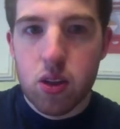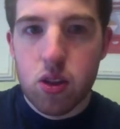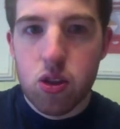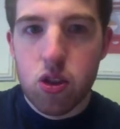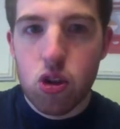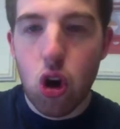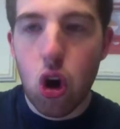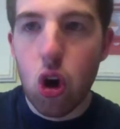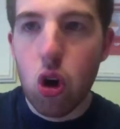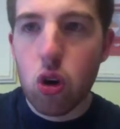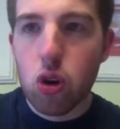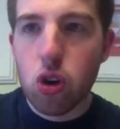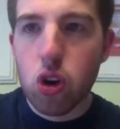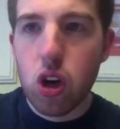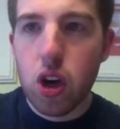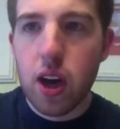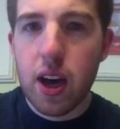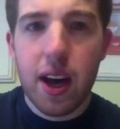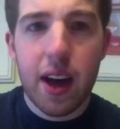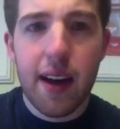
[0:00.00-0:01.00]

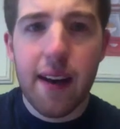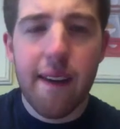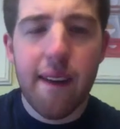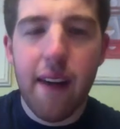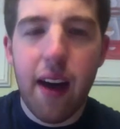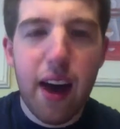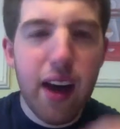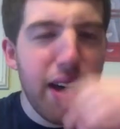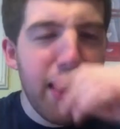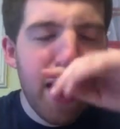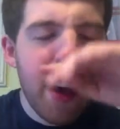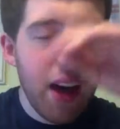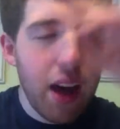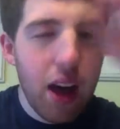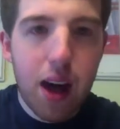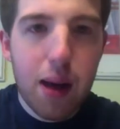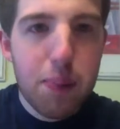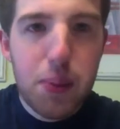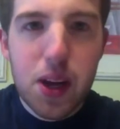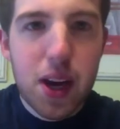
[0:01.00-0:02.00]
Toka...
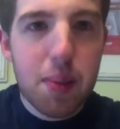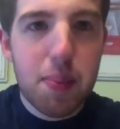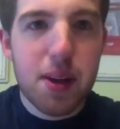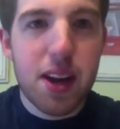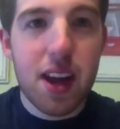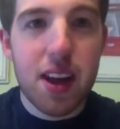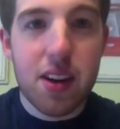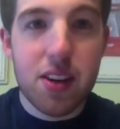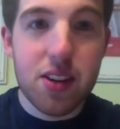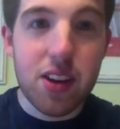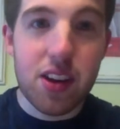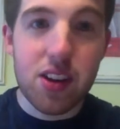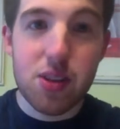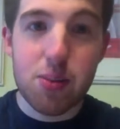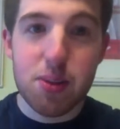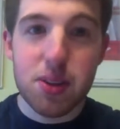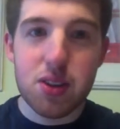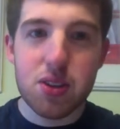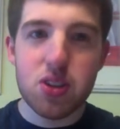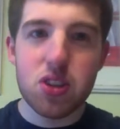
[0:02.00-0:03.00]
I'll put up an annotation,
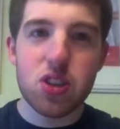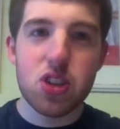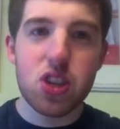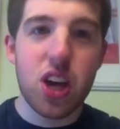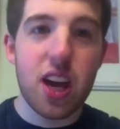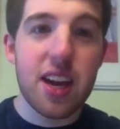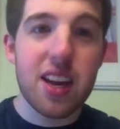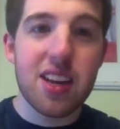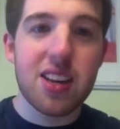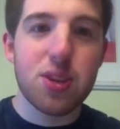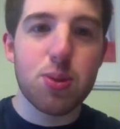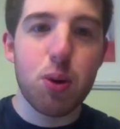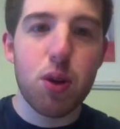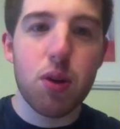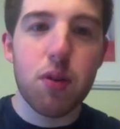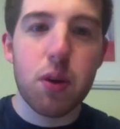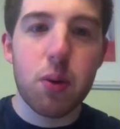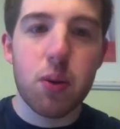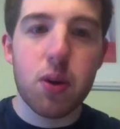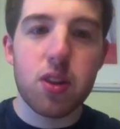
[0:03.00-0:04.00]
but there's this Chinese
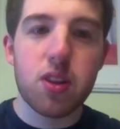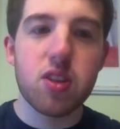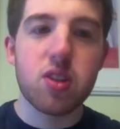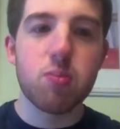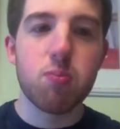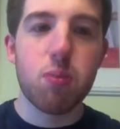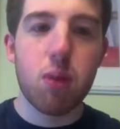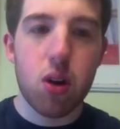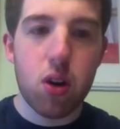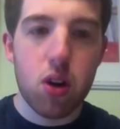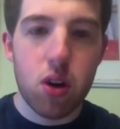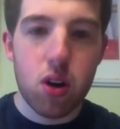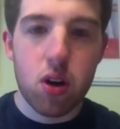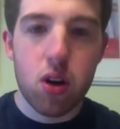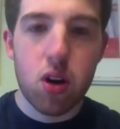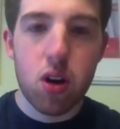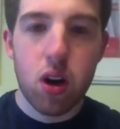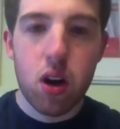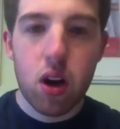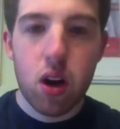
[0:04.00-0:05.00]
movie where this
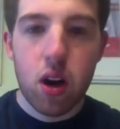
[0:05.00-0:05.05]
murder